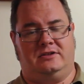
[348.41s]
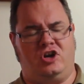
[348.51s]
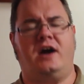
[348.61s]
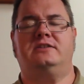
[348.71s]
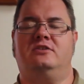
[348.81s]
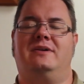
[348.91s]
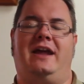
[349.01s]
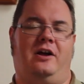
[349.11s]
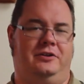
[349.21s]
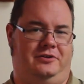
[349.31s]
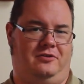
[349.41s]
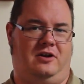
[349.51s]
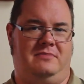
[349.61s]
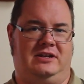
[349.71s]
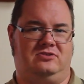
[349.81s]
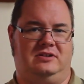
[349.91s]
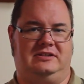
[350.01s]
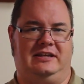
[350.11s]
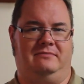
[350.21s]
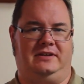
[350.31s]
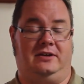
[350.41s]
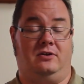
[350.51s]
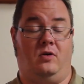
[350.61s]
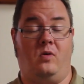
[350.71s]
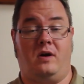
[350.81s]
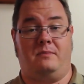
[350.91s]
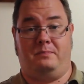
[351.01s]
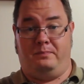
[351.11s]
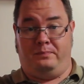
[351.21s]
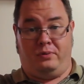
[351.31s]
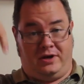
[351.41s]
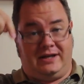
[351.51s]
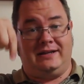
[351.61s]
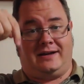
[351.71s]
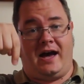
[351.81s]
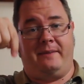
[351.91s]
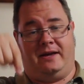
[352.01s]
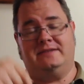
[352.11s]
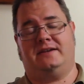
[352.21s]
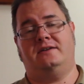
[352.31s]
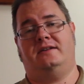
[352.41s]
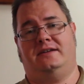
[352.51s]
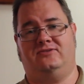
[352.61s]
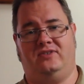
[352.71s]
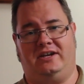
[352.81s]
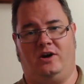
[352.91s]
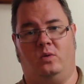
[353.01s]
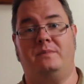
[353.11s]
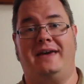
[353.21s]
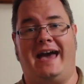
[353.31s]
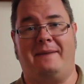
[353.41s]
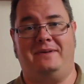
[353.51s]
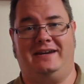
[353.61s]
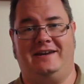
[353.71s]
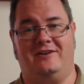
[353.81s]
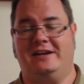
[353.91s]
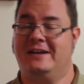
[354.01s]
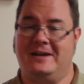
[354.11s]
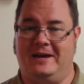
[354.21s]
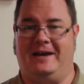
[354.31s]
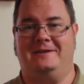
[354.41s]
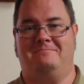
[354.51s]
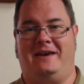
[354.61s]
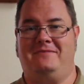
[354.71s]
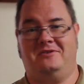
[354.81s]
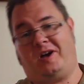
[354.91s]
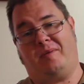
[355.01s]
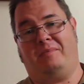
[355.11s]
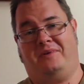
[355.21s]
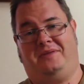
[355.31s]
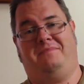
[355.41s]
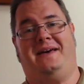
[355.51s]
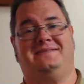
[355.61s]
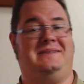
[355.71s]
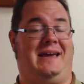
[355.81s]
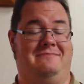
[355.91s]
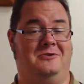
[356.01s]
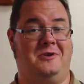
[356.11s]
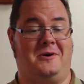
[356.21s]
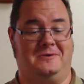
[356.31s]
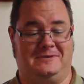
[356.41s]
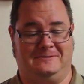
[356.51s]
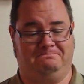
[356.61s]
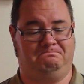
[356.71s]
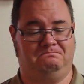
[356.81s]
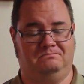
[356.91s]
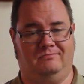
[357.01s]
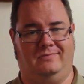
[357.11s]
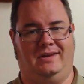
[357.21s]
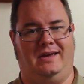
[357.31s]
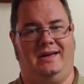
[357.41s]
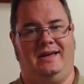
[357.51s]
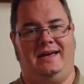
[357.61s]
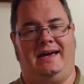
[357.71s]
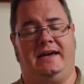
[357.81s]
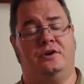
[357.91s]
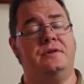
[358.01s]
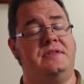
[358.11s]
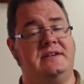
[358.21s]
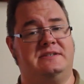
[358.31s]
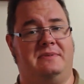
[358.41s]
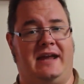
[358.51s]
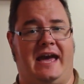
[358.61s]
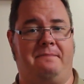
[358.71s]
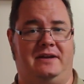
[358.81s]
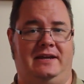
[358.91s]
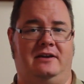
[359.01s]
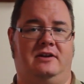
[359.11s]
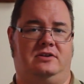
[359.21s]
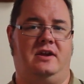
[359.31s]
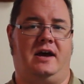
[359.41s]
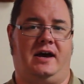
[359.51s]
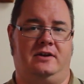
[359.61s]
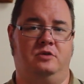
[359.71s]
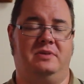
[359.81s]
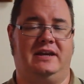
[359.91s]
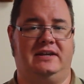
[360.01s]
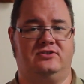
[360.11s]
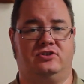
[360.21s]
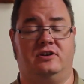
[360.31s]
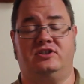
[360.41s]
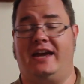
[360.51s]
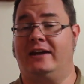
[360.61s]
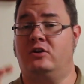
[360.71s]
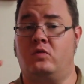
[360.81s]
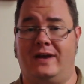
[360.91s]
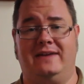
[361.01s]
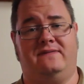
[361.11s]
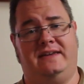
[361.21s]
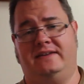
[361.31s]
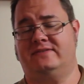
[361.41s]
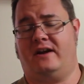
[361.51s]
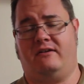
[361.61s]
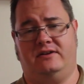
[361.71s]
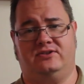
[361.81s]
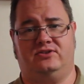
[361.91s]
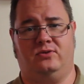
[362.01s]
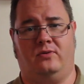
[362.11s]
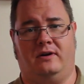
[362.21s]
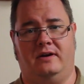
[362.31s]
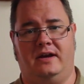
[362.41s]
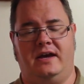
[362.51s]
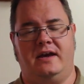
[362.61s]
talk to an elder or a ministry team leader, or put it in the comments under this video. We'll be happy to hear it, and maybe you'll come up with the best name. Who knows? Hey, good things have been happening here at New Beginnings Church, and great things are in store.